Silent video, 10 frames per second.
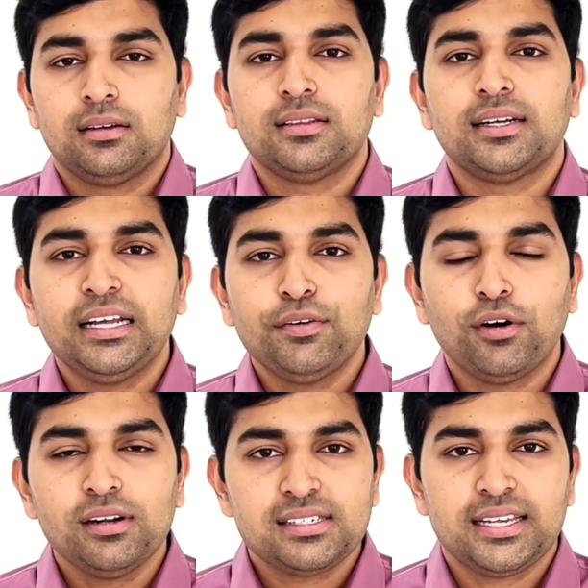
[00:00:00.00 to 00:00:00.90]
The
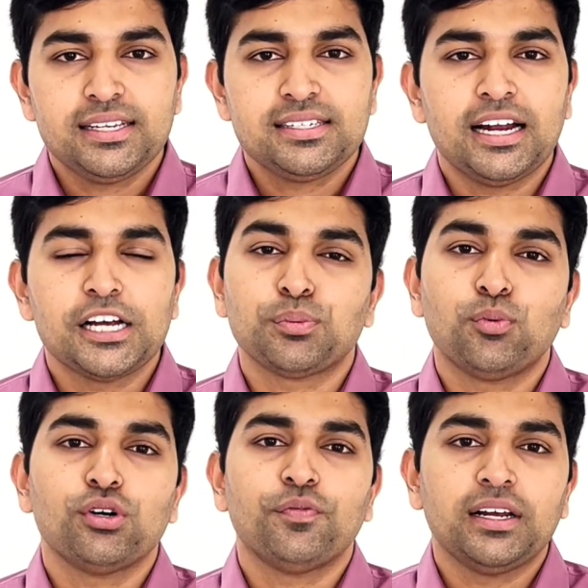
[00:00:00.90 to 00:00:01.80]
default sales
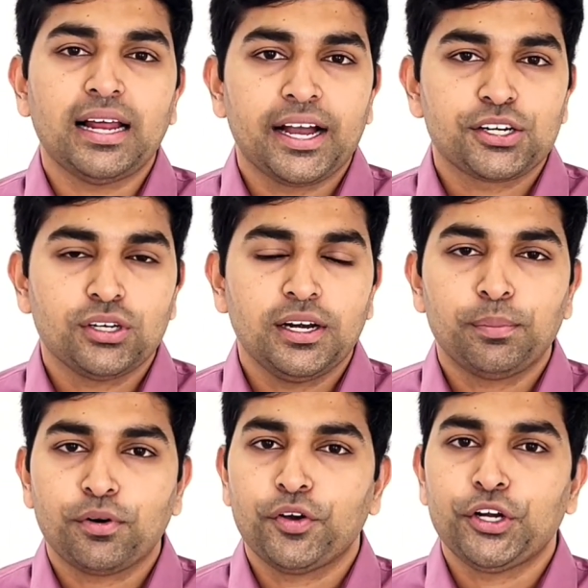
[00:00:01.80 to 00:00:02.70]
dashboard will actually
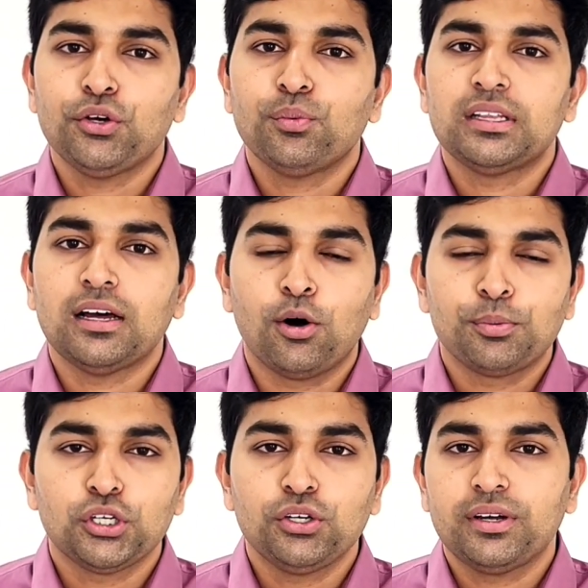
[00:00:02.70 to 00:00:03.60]
provide you with the
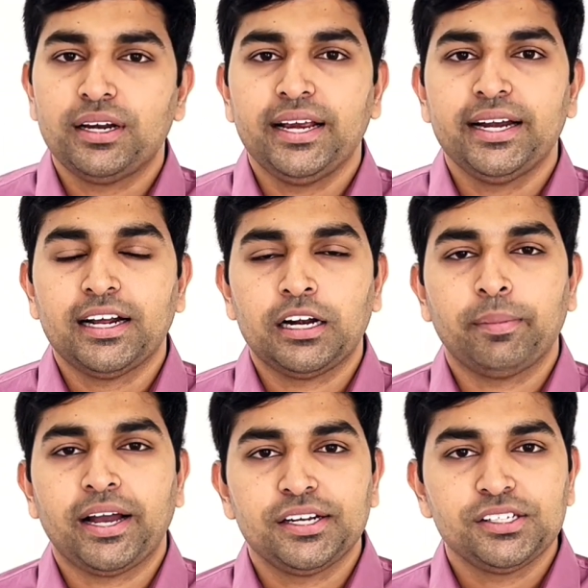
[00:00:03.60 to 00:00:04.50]
option to create and
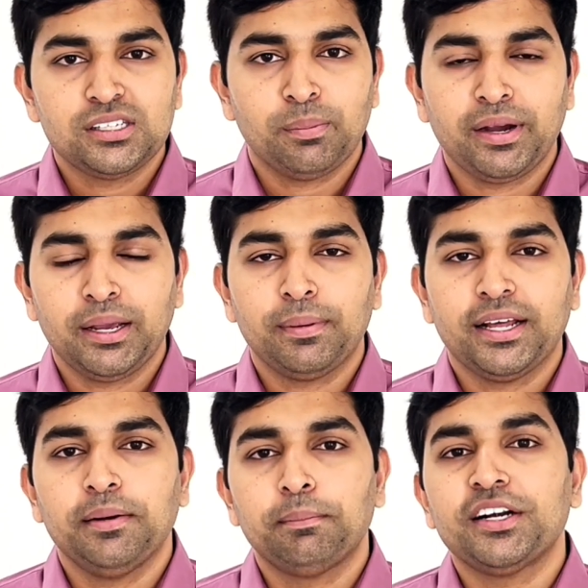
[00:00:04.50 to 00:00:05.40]
manage the
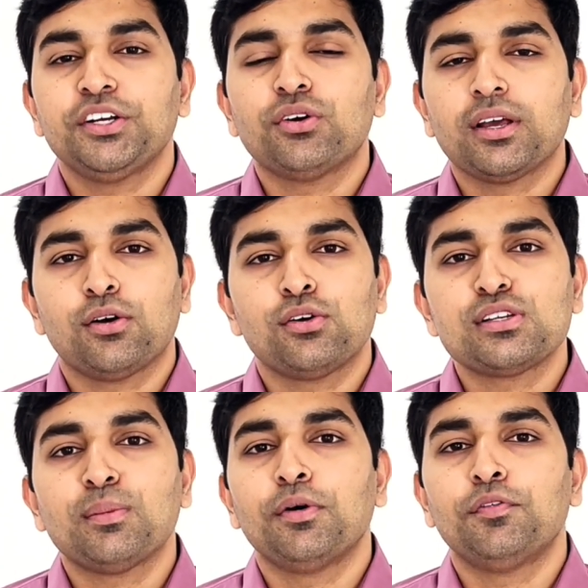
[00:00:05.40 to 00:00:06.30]
pipeline, but you can
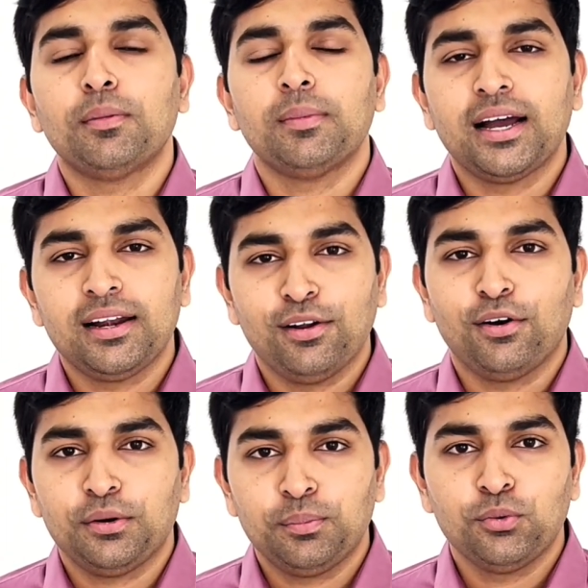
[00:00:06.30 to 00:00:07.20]
also perform a
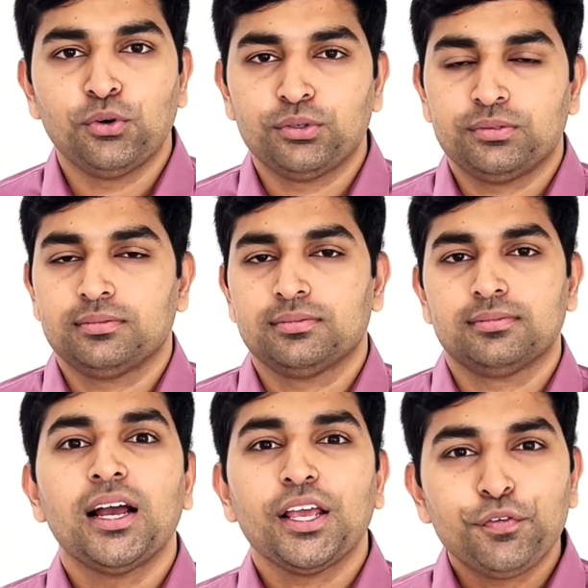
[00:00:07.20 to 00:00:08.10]
lot more.
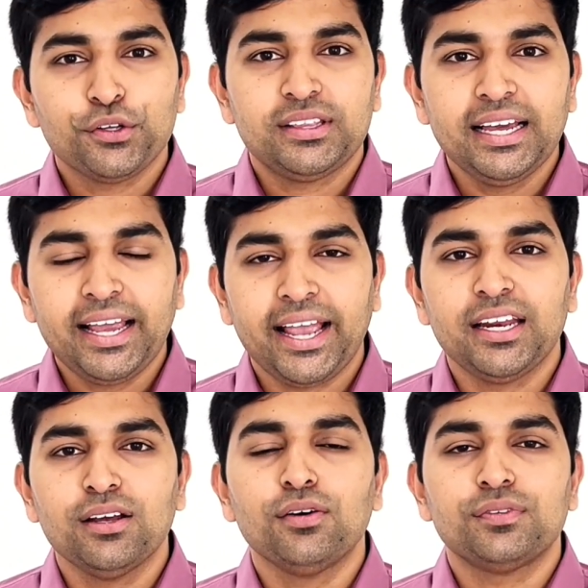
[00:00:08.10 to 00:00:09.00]
If you think
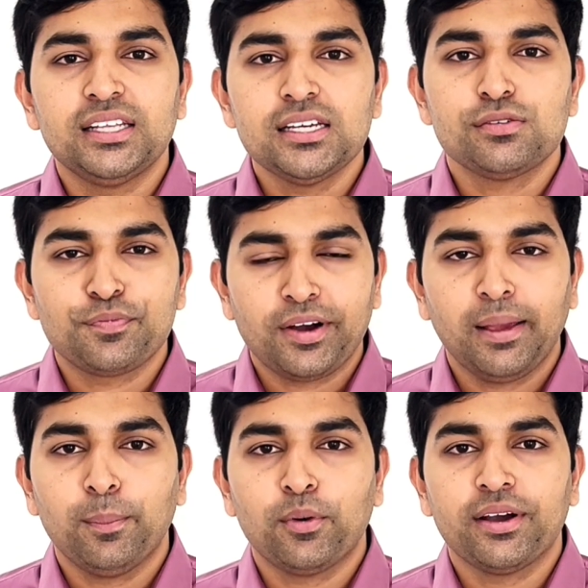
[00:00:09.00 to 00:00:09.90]
any of these
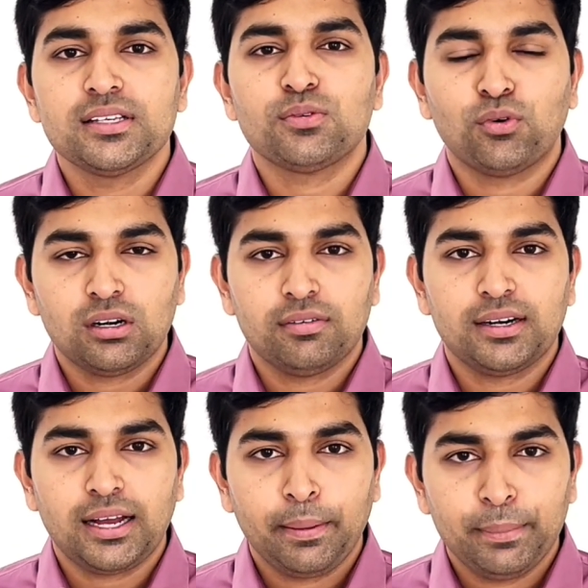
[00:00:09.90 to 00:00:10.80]
5 points, whatever
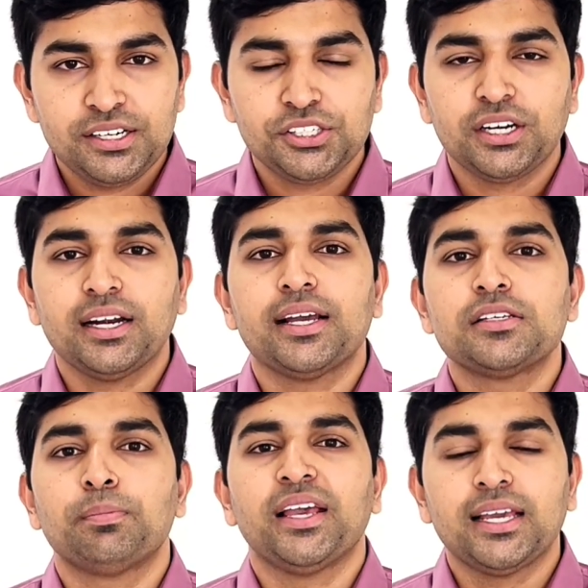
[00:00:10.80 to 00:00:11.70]
I mentioned,
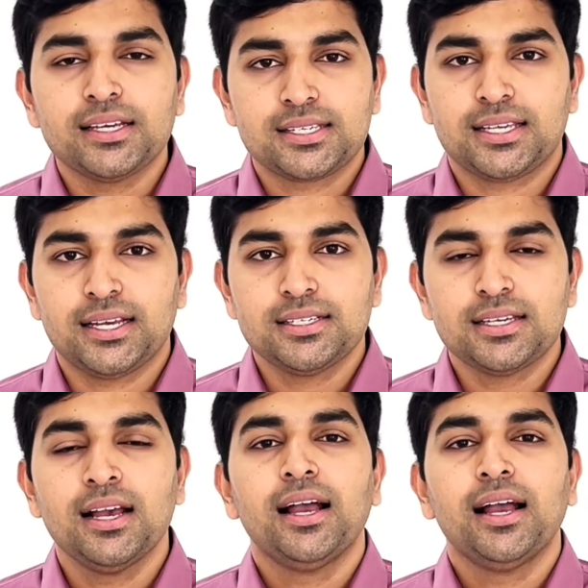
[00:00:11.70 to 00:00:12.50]
is making sense,